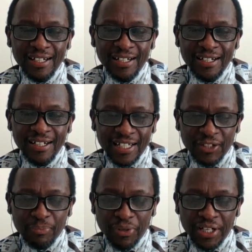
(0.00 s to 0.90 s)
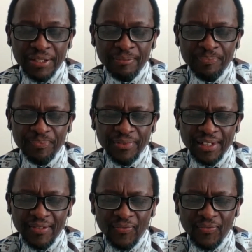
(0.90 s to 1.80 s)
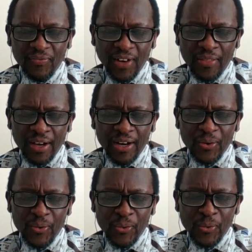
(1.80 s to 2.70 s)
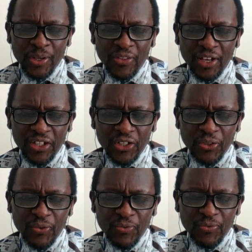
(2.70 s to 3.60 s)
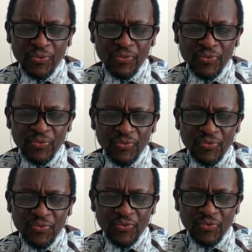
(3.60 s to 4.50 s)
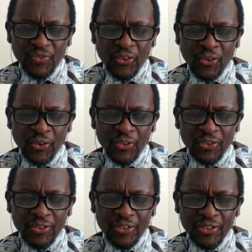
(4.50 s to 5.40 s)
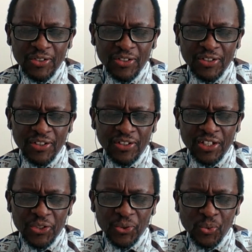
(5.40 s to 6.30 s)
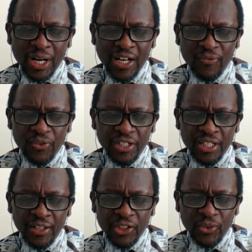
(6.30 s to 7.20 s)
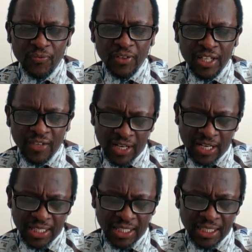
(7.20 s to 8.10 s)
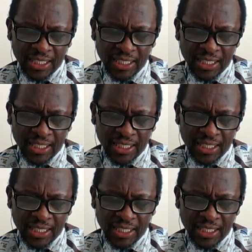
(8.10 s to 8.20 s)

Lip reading: Let us pray. Father, we thank you for this wonderful day that you have given us.